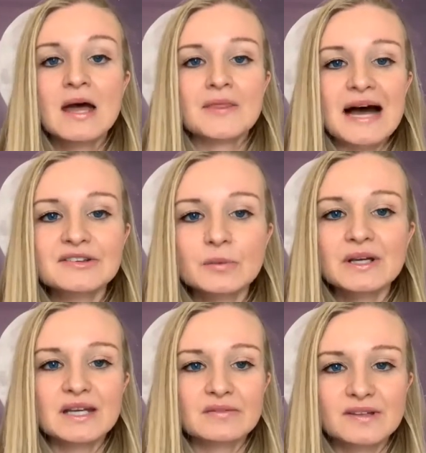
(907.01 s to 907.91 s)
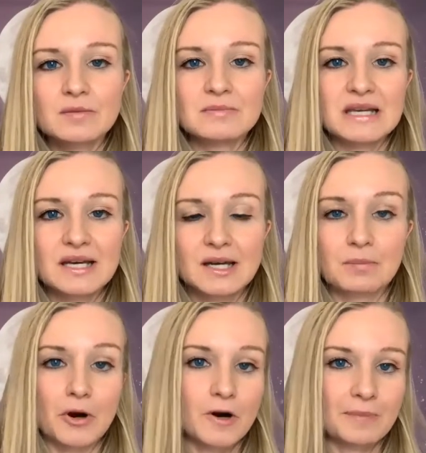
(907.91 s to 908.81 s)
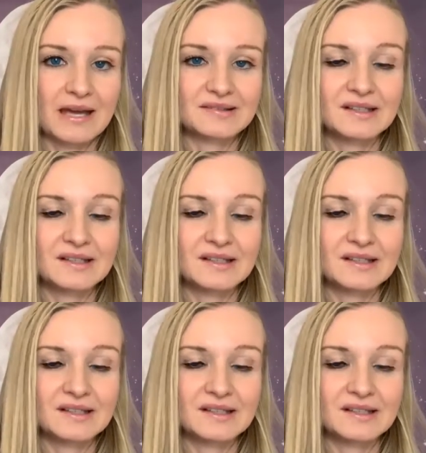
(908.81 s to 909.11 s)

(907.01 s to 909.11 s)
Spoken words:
that's what gives them meaning and purpose.